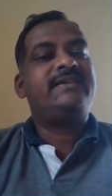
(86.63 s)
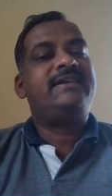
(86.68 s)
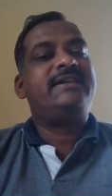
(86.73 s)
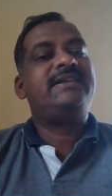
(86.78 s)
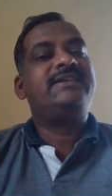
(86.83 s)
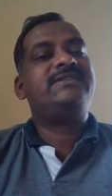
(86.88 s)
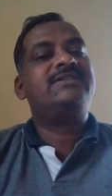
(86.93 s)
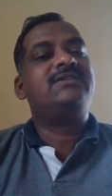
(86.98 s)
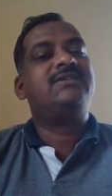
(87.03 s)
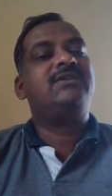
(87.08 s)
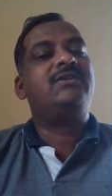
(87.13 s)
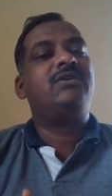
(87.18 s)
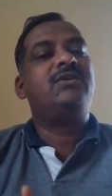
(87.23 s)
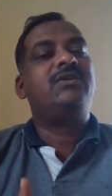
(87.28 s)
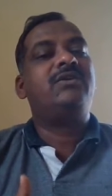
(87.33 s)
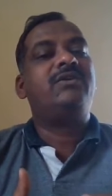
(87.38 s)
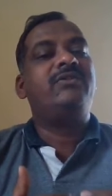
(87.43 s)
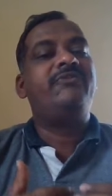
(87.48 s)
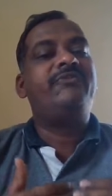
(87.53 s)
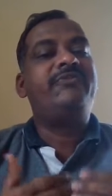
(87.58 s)
his
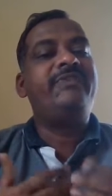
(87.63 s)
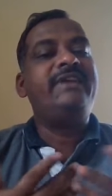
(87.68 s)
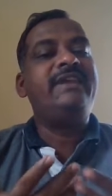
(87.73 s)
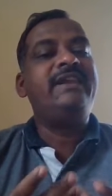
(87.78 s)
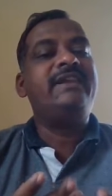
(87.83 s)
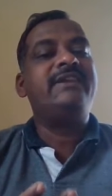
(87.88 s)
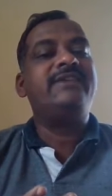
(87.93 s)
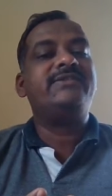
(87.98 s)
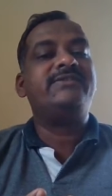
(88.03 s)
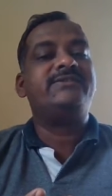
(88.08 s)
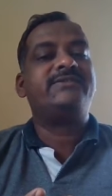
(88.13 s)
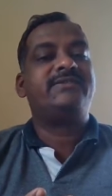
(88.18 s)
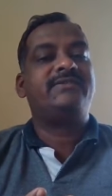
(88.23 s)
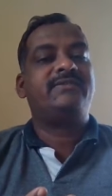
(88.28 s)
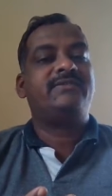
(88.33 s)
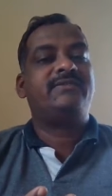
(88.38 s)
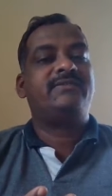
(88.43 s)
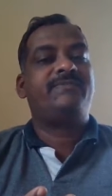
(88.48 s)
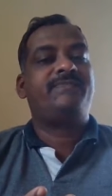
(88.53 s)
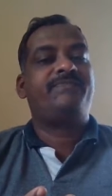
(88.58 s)
feelings
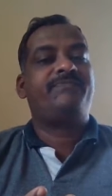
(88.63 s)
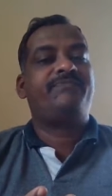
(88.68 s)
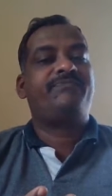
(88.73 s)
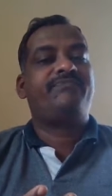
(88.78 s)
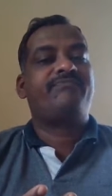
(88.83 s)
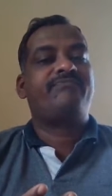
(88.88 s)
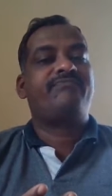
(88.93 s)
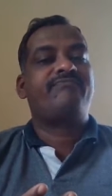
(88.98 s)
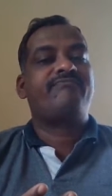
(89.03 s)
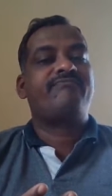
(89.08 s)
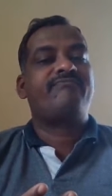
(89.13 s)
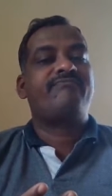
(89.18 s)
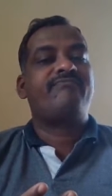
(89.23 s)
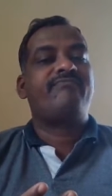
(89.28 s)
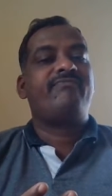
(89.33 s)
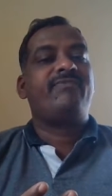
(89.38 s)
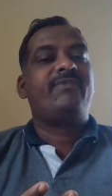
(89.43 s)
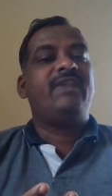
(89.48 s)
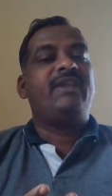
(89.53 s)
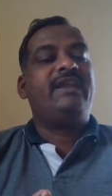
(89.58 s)

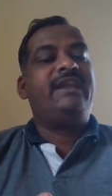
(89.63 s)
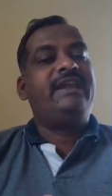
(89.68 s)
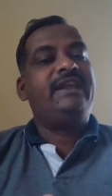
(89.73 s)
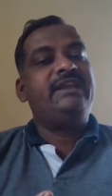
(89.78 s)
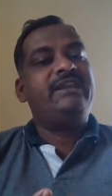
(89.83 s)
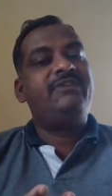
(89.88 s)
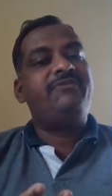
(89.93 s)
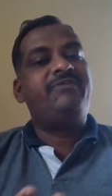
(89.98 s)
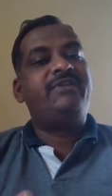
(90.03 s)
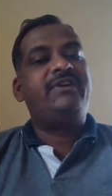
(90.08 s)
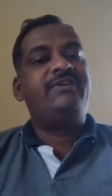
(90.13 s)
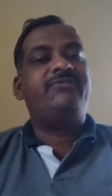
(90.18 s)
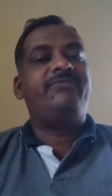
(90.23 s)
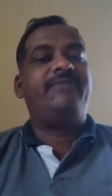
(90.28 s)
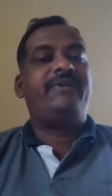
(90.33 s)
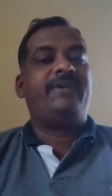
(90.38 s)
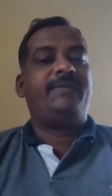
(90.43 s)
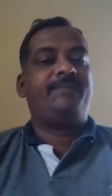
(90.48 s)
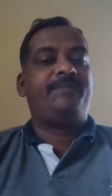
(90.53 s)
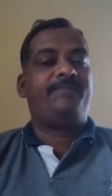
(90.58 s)
in different
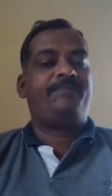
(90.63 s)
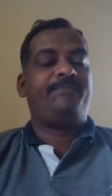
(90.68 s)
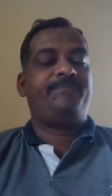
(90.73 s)
ways.